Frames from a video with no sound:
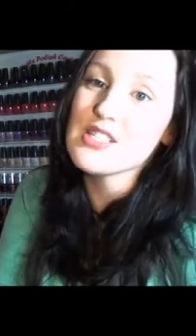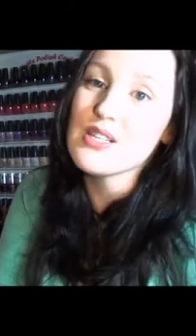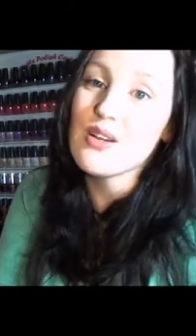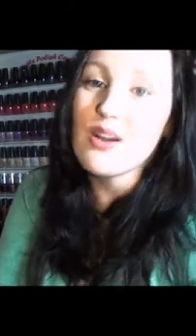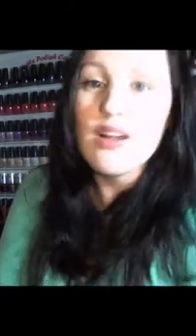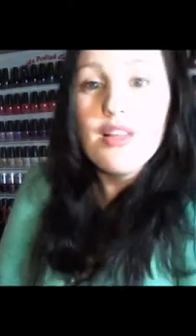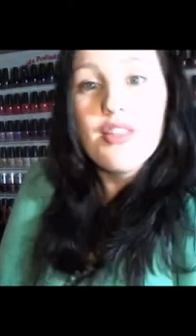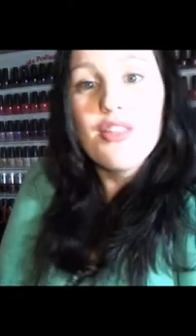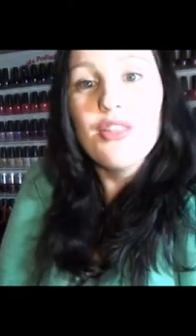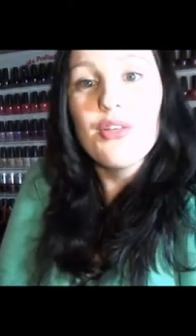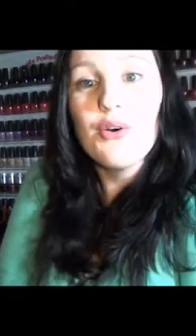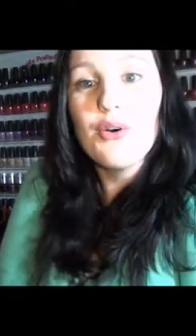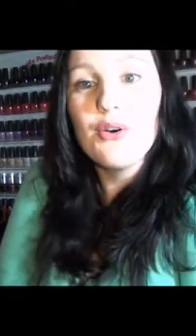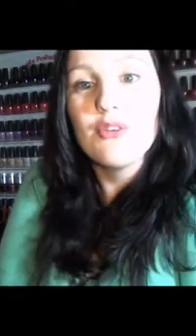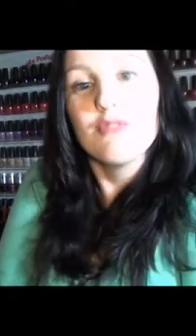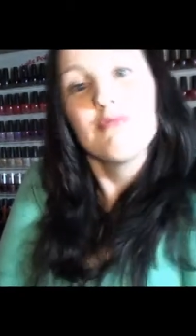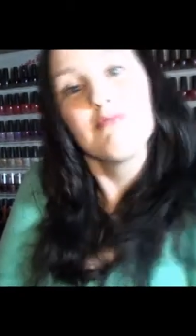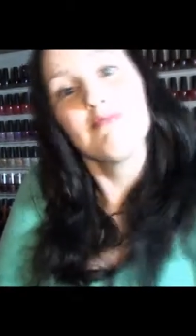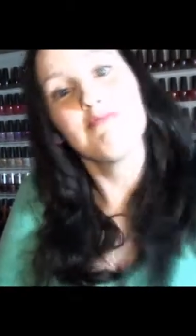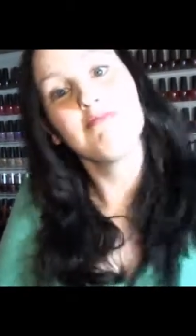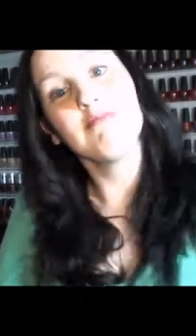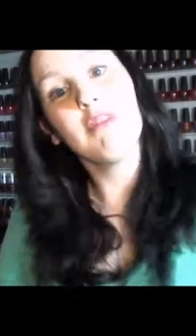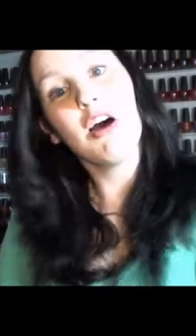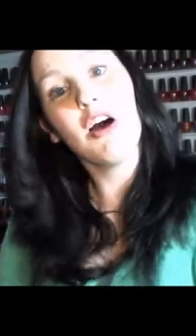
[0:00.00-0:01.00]
so I thought
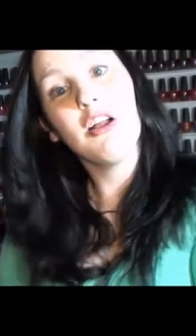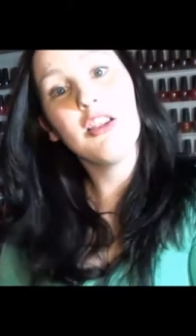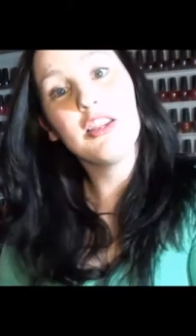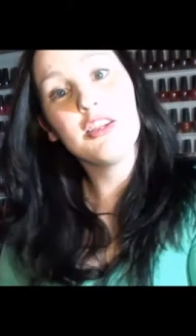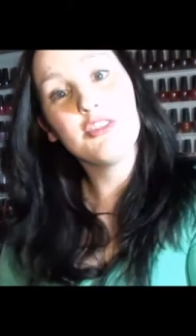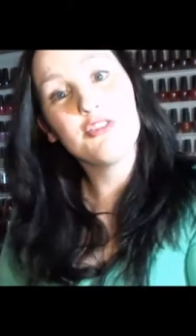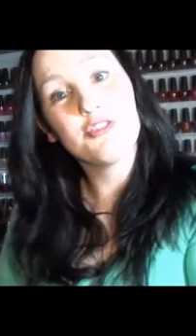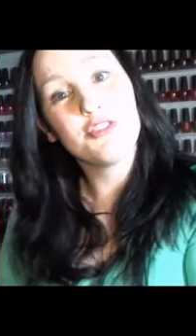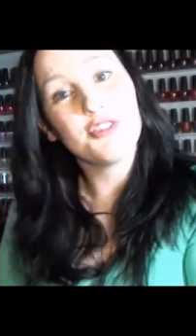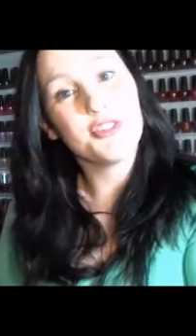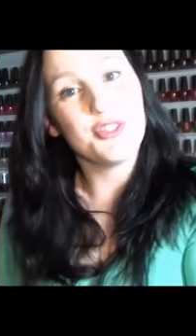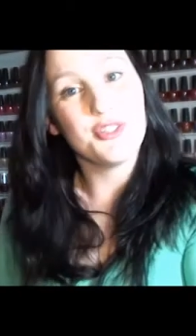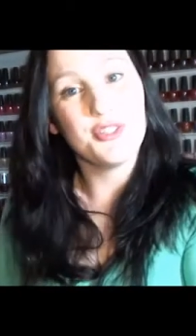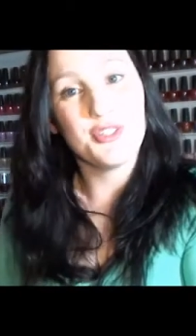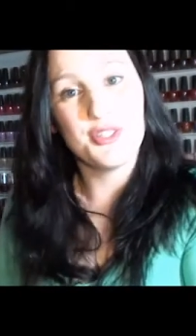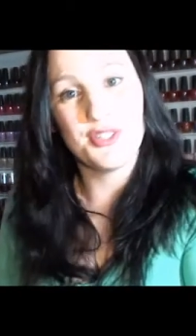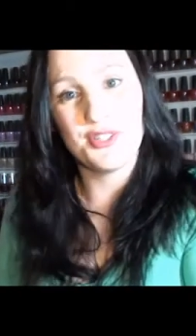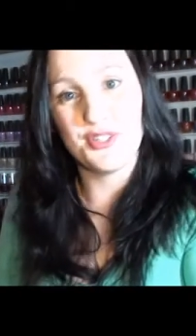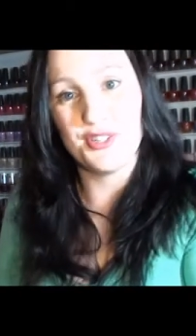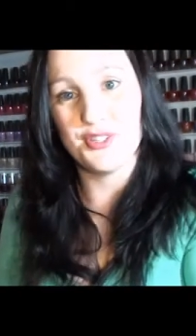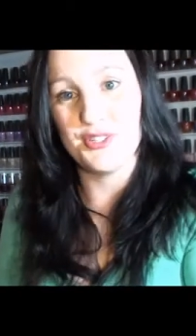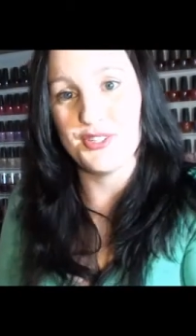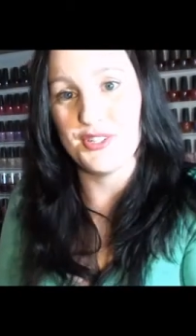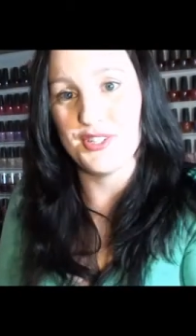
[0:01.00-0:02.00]
I'll
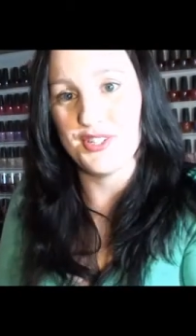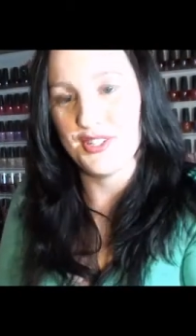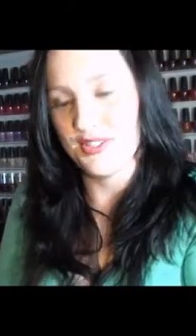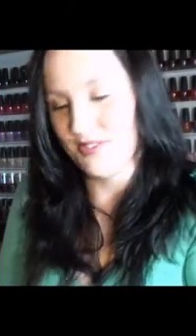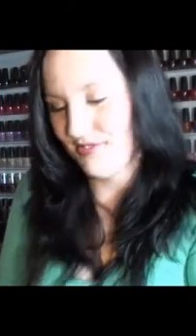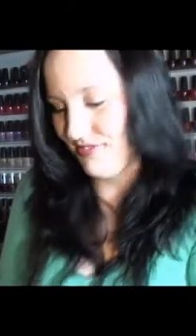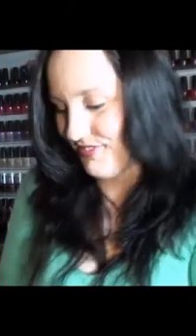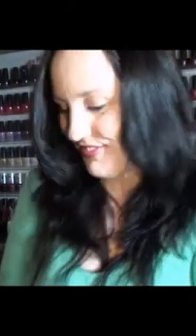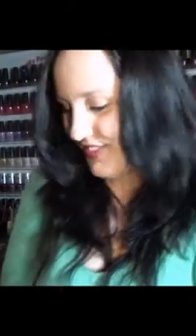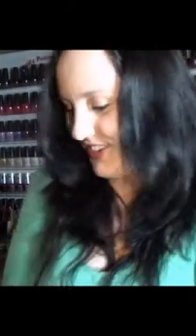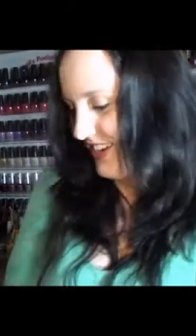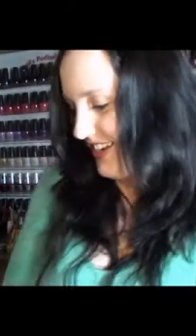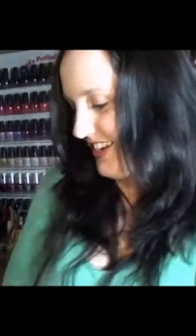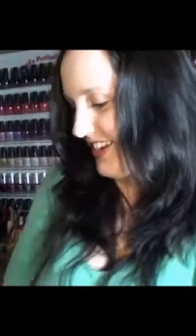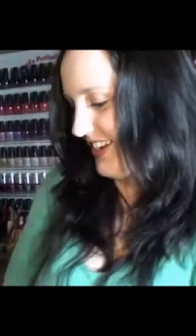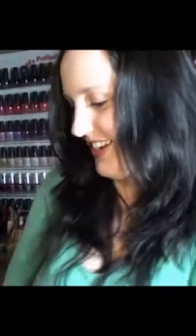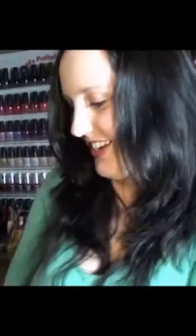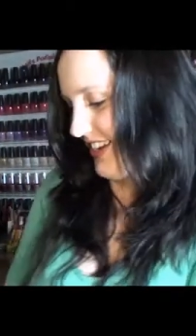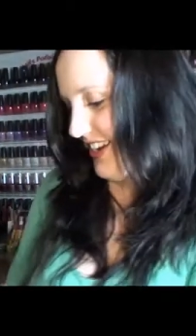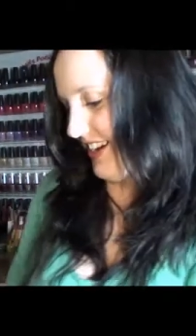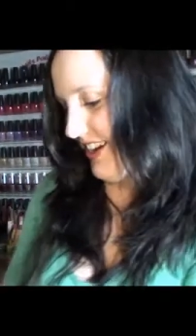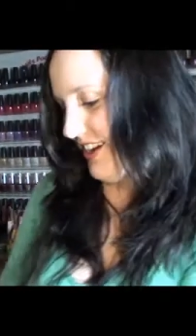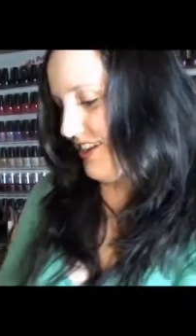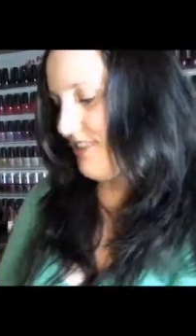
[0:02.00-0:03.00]
introduce you to them.
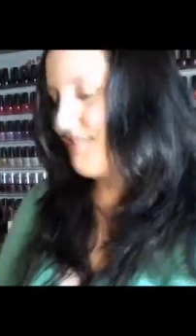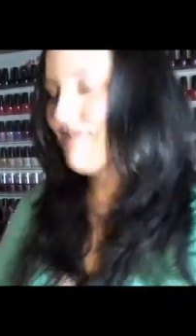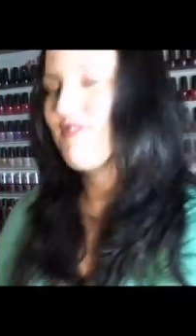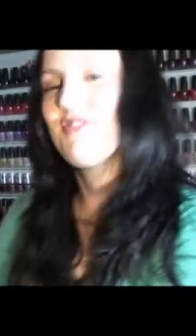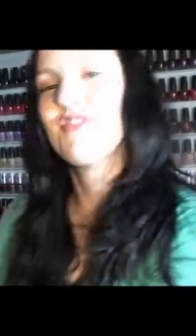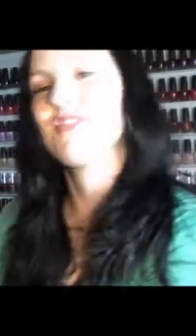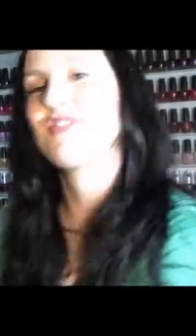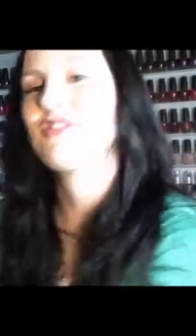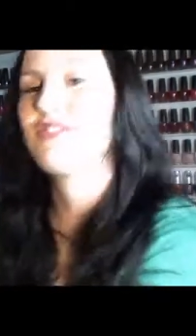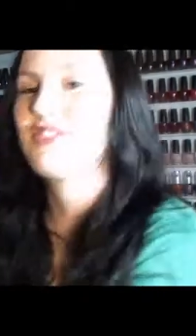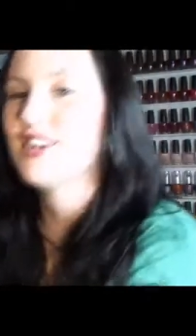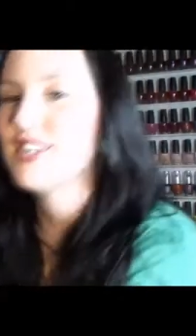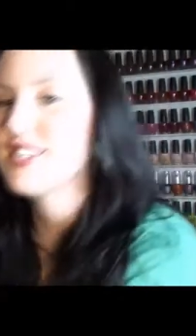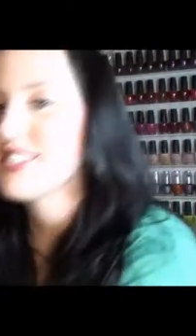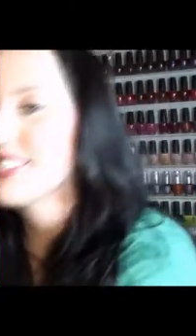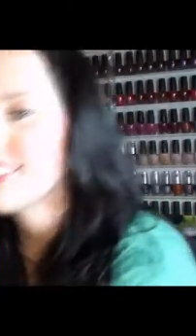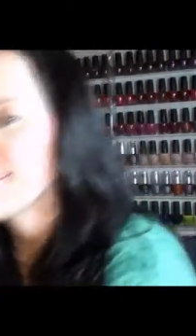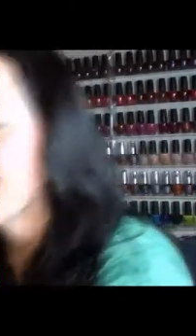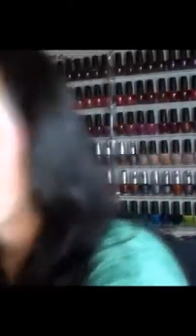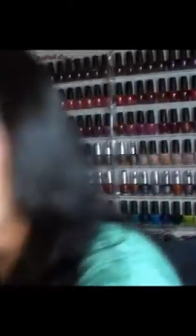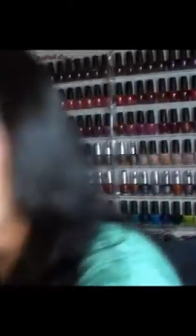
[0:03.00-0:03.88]
The first